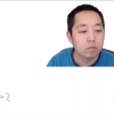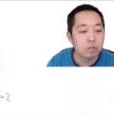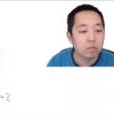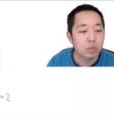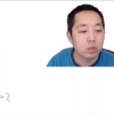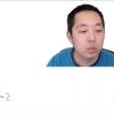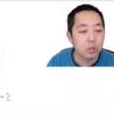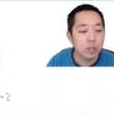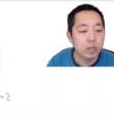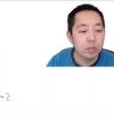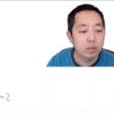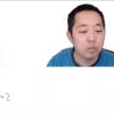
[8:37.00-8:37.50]

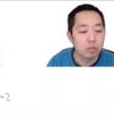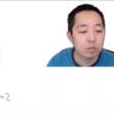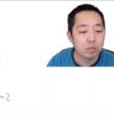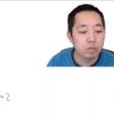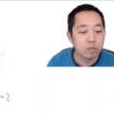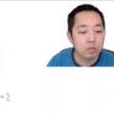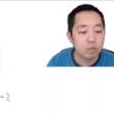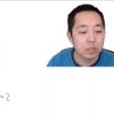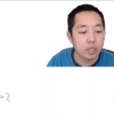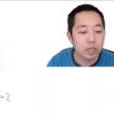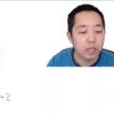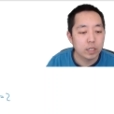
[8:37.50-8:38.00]
Okay.
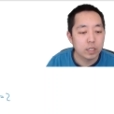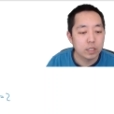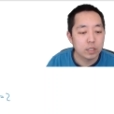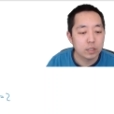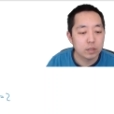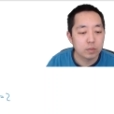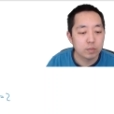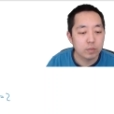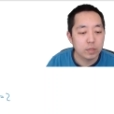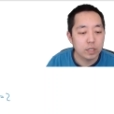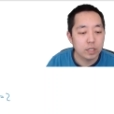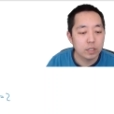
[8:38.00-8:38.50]
That is
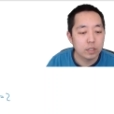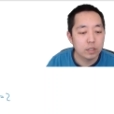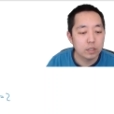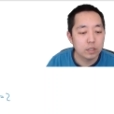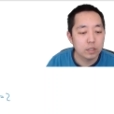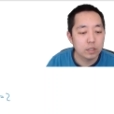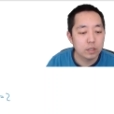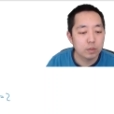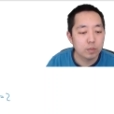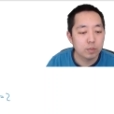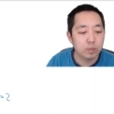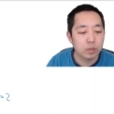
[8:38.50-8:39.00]

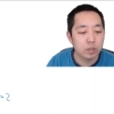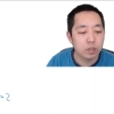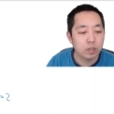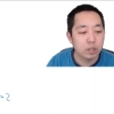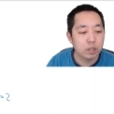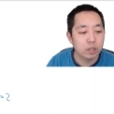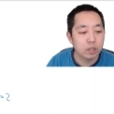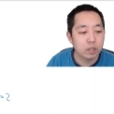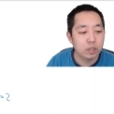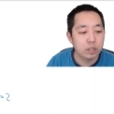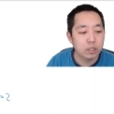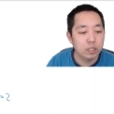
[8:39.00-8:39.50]
meters
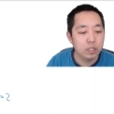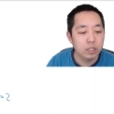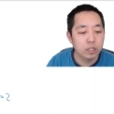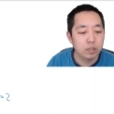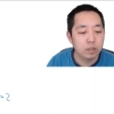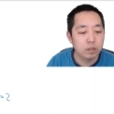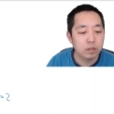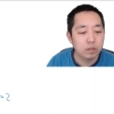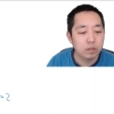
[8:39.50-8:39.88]
per year.